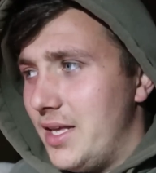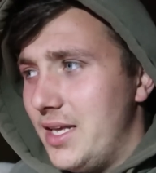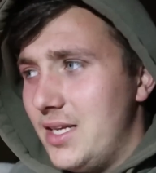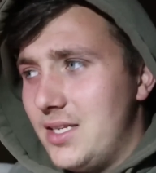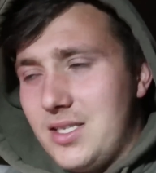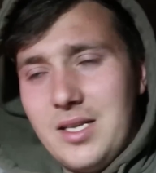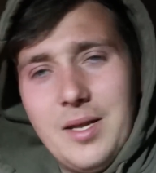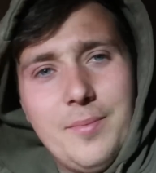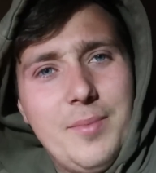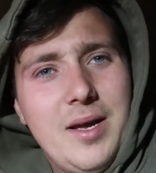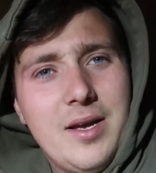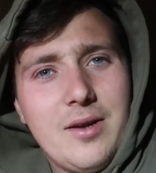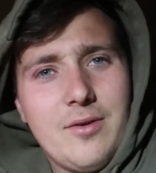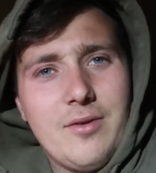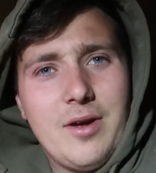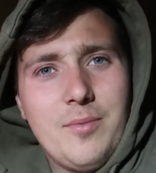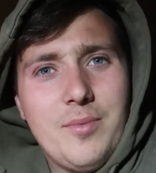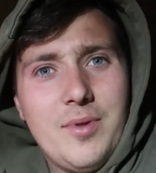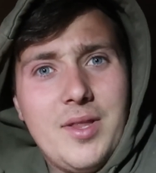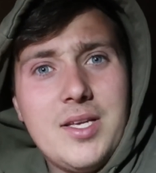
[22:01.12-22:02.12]
geese in the
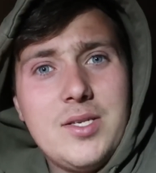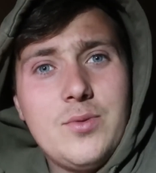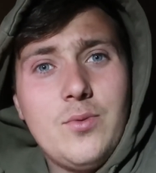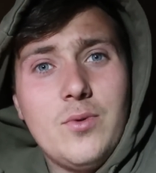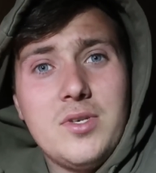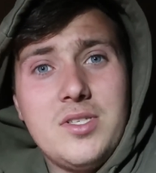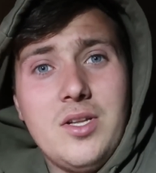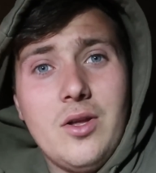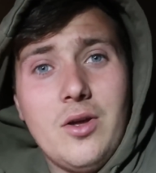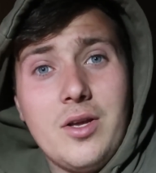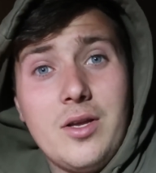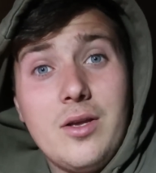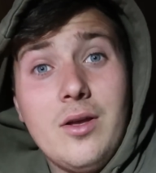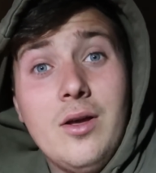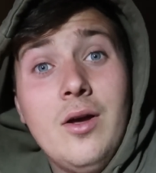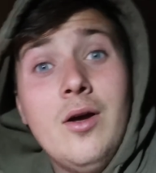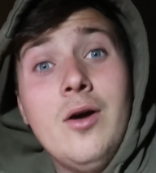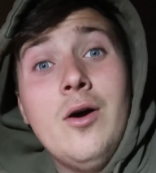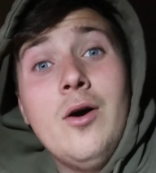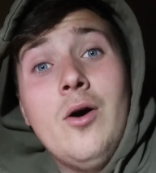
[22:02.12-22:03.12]
background, but that's what it's like
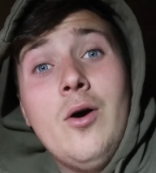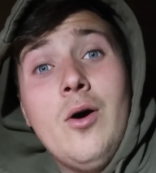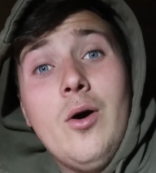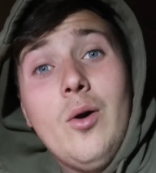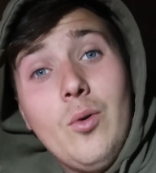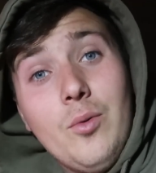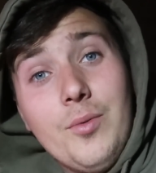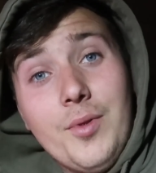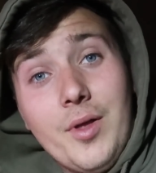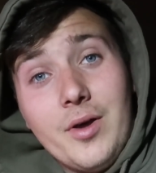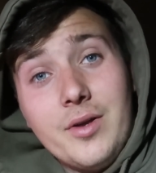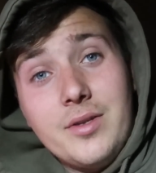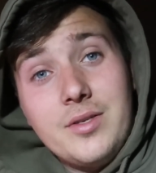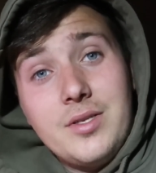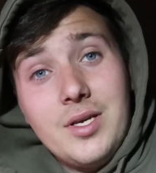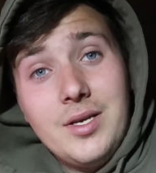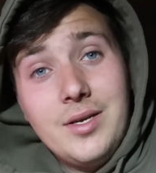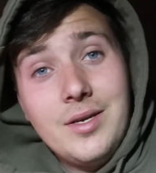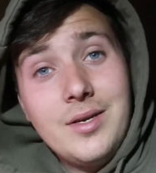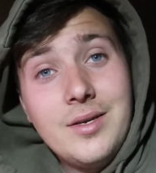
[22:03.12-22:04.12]
all
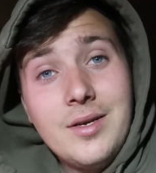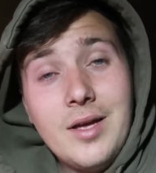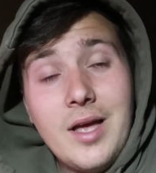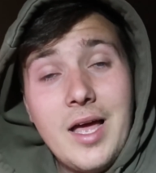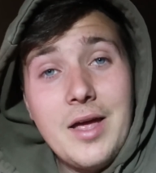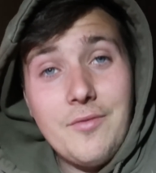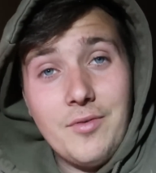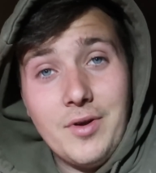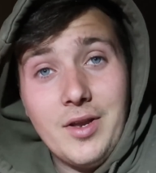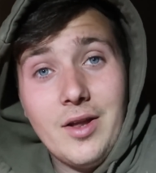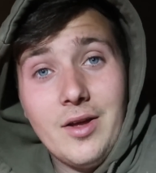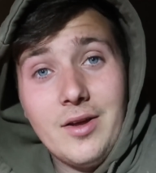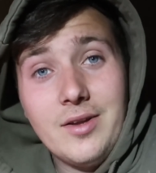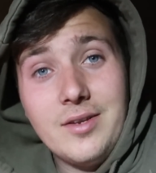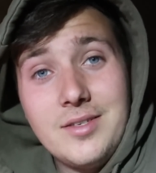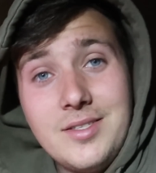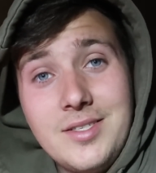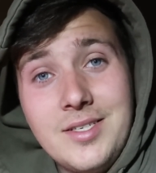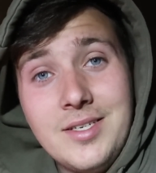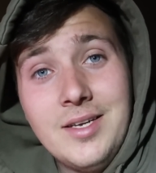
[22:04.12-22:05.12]
night, every
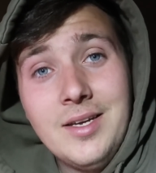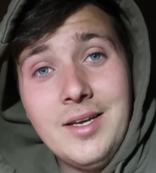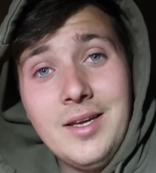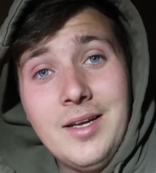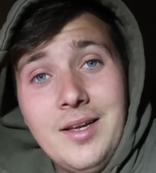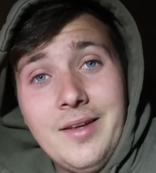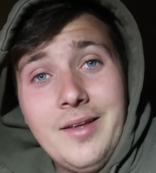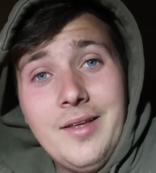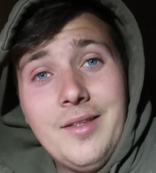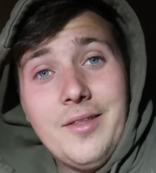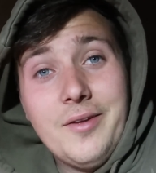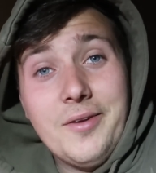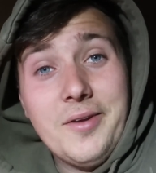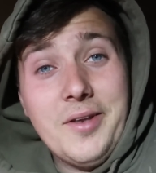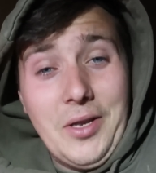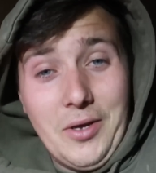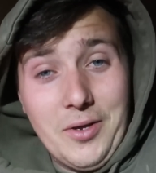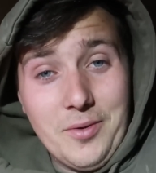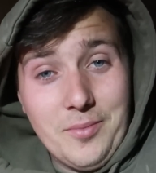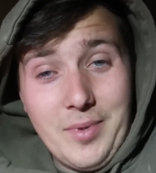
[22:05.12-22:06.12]
night. They're a
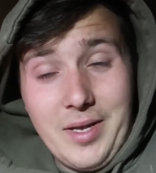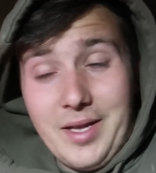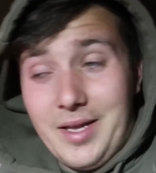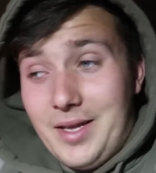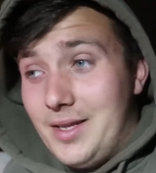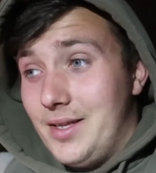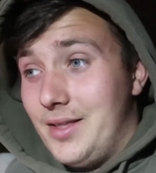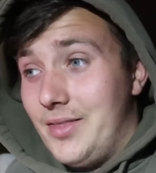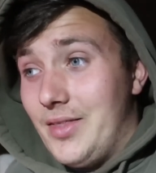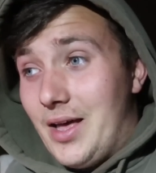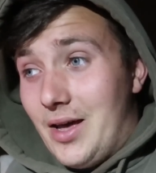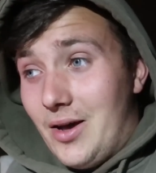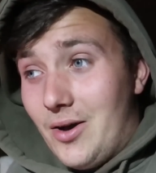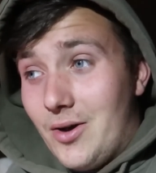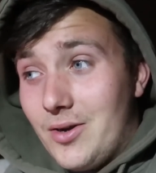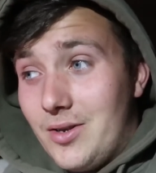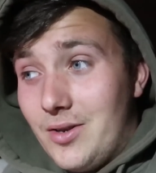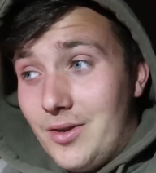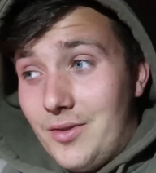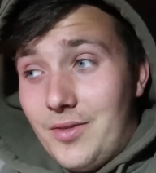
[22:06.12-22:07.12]
nightmare. That
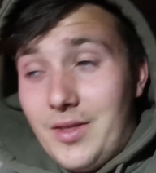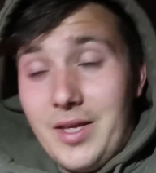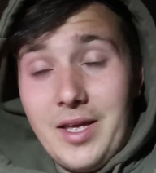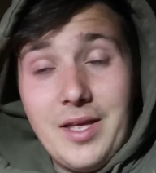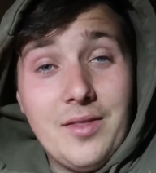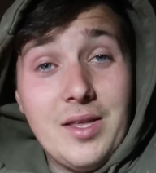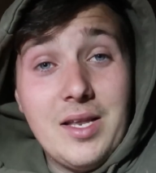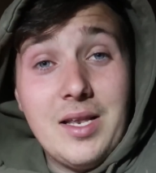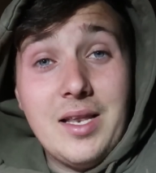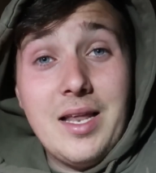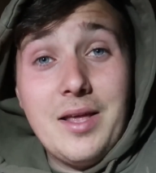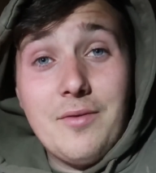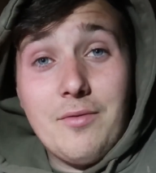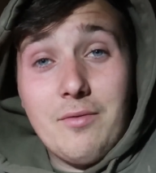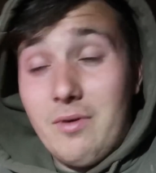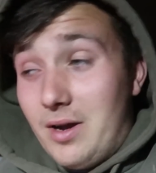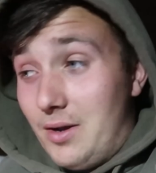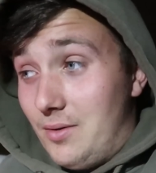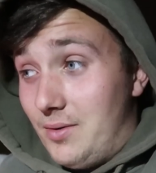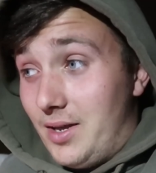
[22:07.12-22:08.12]
island there, they live
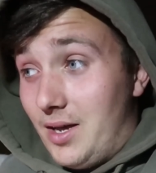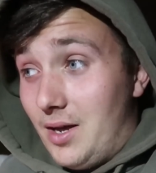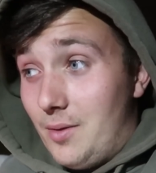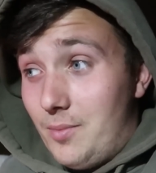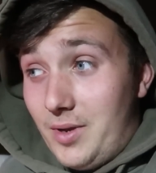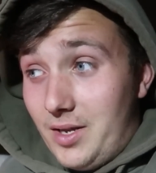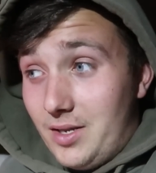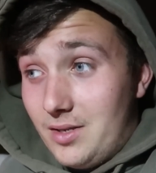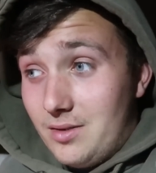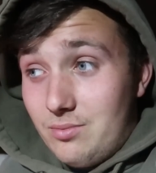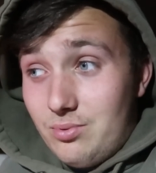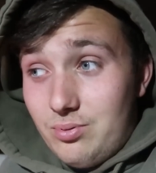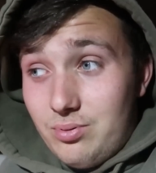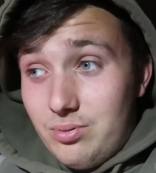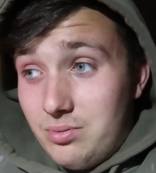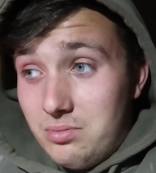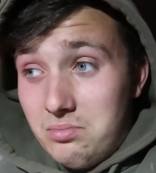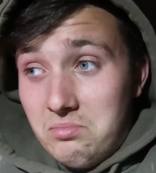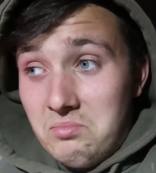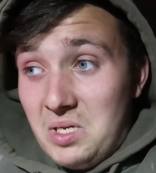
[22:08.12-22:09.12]
around it. I mean,
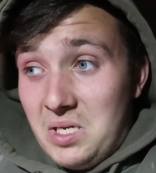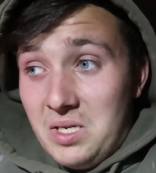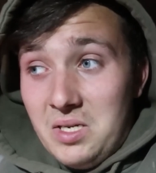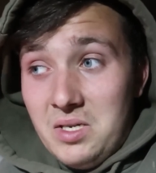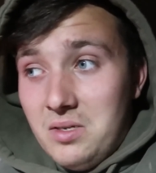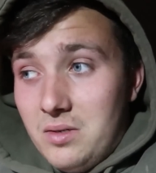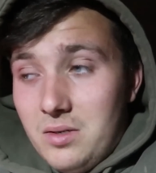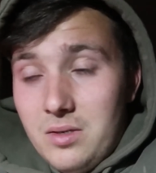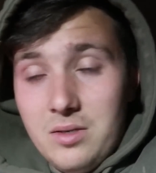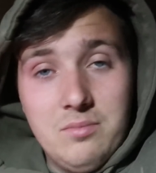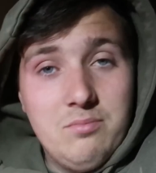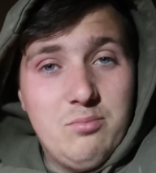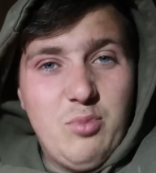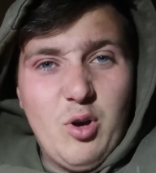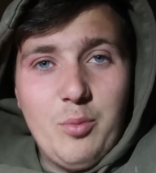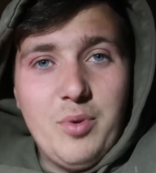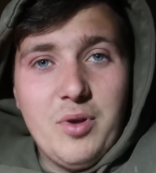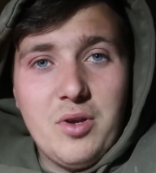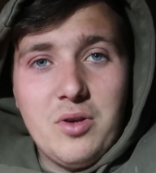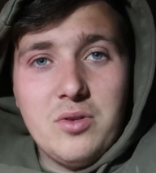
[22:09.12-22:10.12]

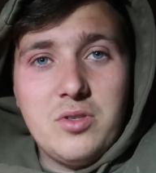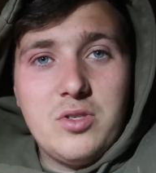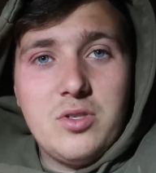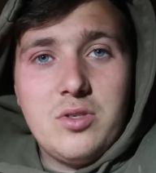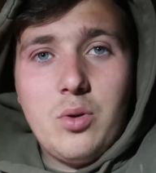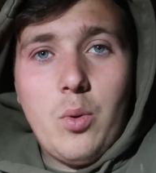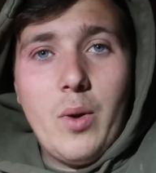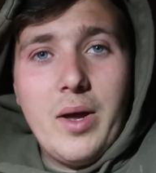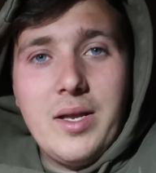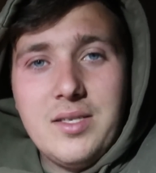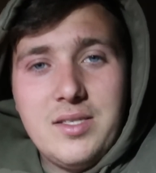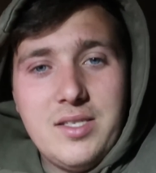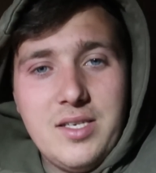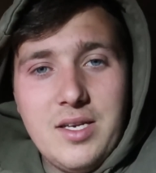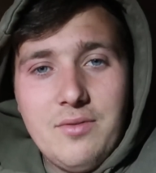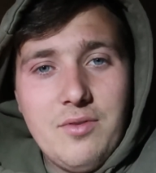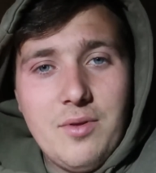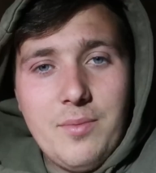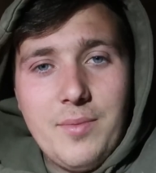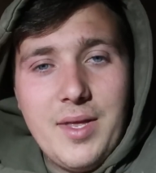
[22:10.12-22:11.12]
probably a good 20
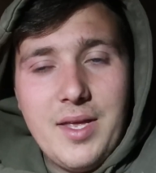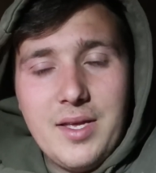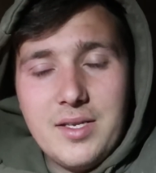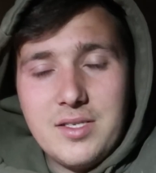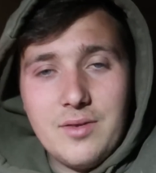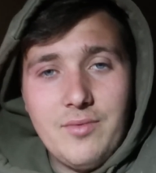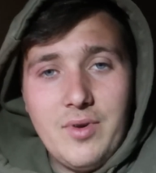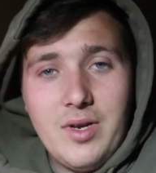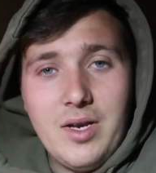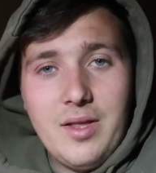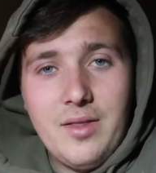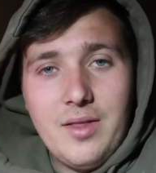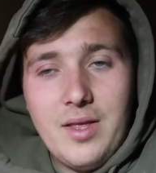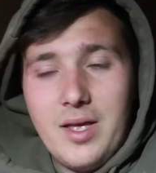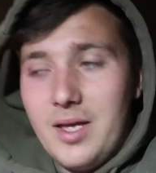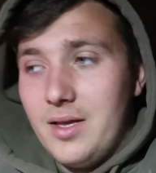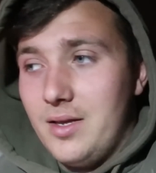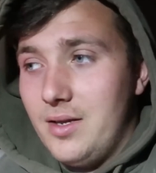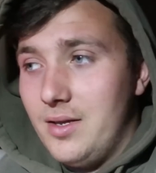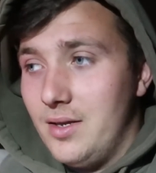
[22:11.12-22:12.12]
of them there, something like
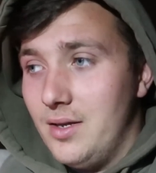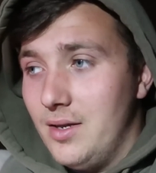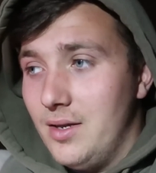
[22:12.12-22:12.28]
that.